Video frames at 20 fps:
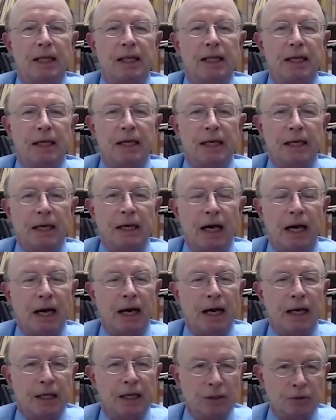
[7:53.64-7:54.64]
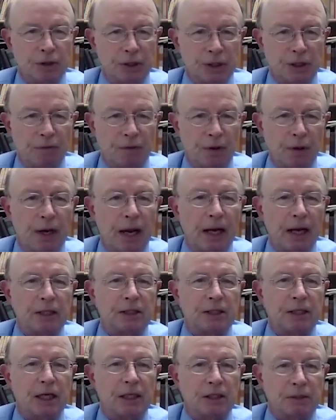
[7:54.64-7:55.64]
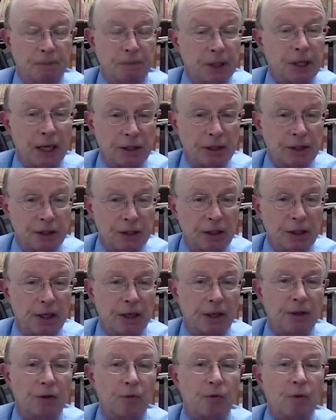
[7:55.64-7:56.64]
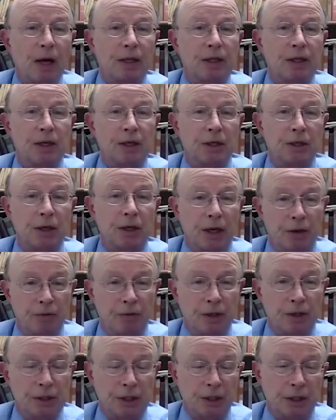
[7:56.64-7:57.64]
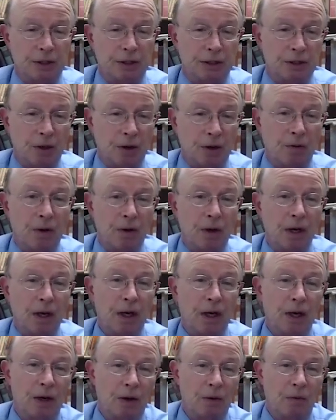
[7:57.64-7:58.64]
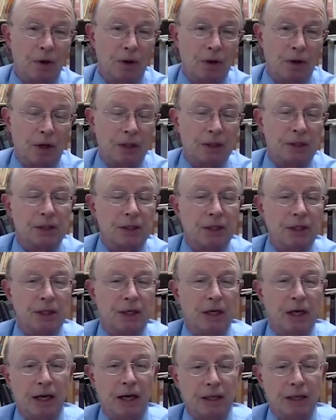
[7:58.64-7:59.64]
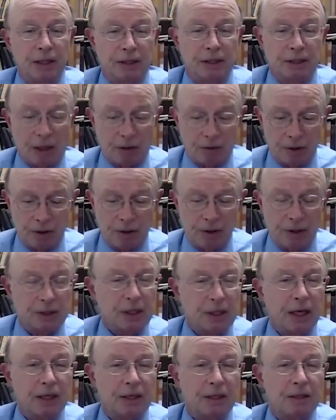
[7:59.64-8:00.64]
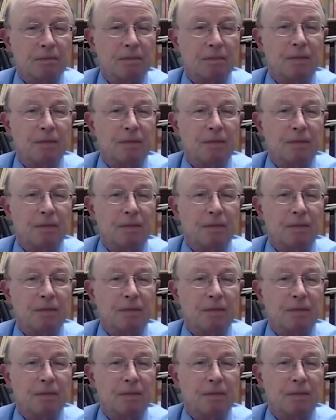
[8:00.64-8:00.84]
the interests of the United States potentially throughout the entire region. So we're gonna see the Secretary of State